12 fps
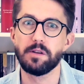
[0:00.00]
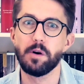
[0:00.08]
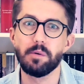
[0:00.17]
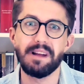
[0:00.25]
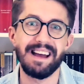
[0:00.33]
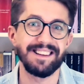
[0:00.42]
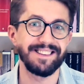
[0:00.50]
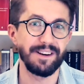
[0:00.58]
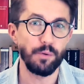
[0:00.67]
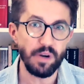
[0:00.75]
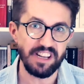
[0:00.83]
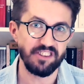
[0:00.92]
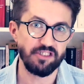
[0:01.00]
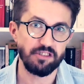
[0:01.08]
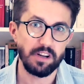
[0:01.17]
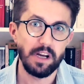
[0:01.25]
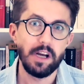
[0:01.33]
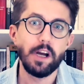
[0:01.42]
known as the
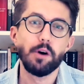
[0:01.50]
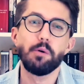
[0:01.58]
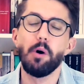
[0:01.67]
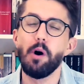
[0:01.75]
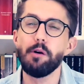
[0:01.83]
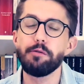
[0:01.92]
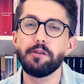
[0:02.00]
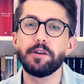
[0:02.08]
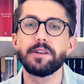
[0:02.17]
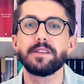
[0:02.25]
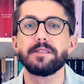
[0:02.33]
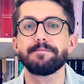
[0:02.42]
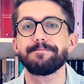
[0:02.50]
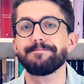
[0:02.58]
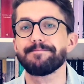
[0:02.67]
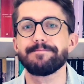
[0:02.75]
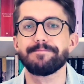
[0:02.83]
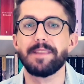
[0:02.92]
Witch, who offered
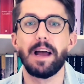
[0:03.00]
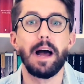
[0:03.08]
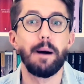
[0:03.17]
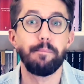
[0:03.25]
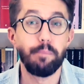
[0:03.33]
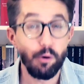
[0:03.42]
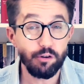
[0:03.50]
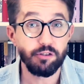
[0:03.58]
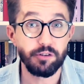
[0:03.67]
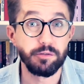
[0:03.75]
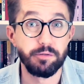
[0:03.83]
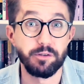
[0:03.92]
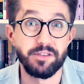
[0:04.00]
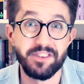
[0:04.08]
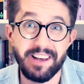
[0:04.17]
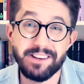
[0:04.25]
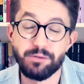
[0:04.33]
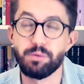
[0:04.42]
abortion for
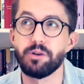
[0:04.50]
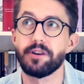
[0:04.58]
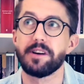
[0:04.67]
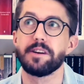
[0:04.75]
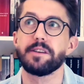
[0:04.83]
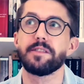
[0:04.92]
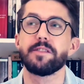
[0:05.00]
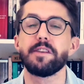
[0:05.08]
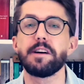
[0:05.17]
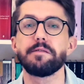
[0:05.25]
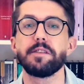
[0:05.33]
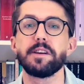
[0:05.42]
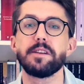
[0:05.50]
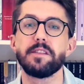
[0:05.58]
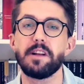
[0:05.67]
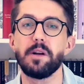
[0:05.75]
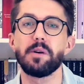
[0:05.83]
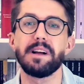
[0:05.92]
sex workers serving
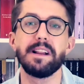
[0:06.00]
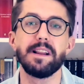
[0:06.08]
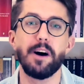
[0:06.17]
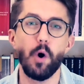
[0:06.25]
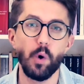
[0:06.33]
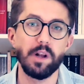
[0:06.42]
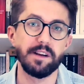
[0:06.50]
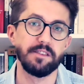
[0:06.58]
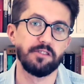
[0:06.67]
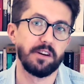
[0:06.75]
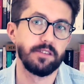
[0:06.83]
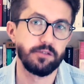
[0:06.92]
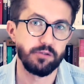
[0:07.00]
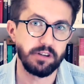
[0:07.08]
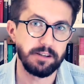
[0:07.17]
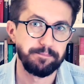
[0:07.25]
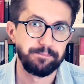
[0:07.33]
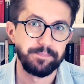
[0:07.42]
the local oil
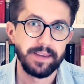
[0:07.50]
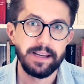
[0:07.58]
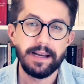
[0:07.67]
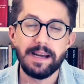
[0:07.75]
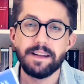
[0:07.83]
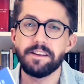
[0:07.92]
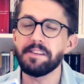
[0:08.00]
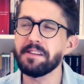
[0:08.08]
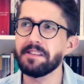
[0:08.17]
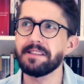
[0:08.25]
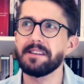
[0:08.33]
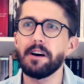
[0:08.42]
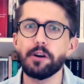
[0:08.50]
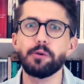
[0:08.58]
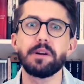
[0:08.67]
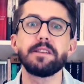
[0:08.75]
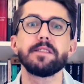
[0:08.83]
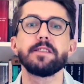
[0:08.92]
industry. This is a dark
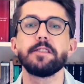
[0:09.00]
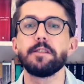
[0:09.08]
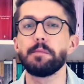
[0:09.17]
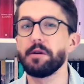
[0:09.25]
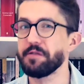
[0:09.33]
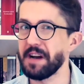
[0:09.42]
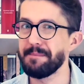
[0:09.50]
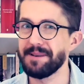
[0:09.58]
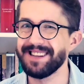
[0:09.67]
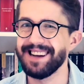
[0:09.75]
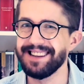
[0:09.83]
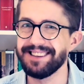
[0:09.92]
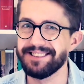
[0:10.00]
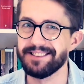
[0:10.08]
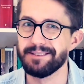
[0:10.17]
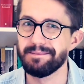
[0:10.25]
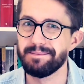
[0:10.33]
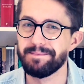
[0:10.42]
criticism of
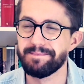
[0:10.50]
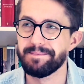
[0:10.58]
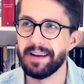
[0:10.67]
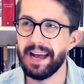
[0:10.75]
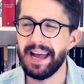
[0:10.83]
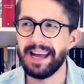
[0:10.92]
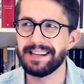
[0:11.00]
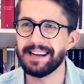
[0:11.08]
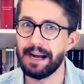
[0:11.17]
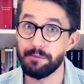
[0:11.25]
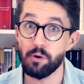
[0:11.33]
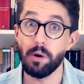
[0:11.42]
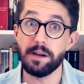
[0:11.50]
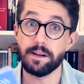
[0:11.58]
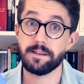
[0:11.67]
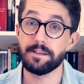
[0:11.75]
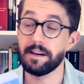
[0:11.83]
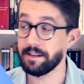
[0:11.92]
capitalism, and I'm quite
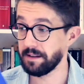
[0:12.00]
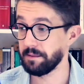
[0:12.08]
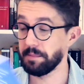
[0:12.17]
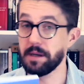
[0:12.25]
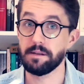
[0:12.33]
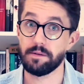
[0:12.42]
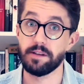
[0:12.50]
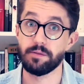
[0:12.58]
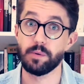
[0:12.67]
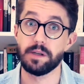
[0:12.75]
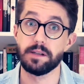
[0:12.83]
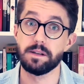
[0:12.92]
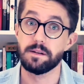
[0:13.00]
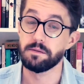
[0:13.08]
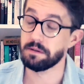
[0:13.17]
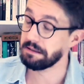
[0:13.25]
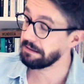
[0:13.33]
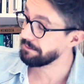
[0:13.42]
excited by this one,
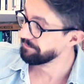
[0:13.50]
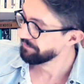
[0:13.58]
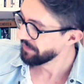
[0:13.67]
really.